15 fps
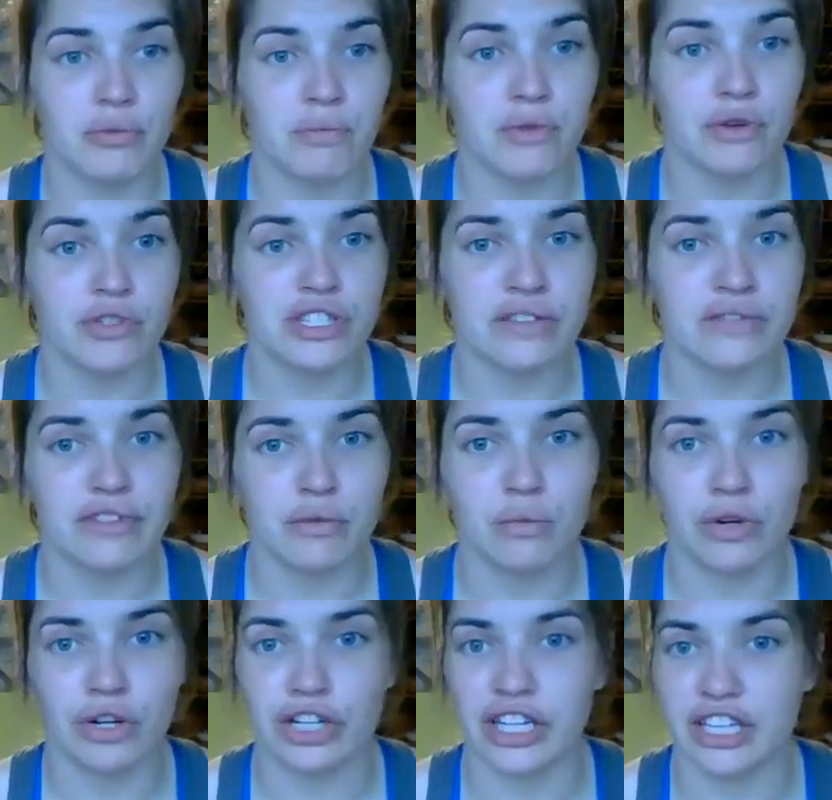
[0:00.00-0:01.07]
most of the
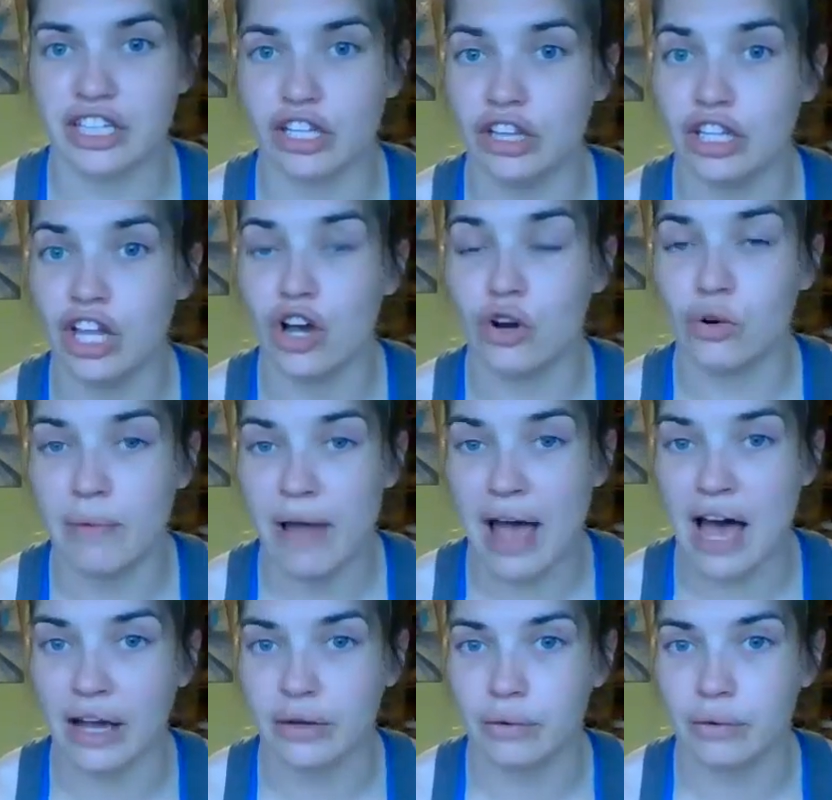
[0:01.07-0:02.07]
work in the low back.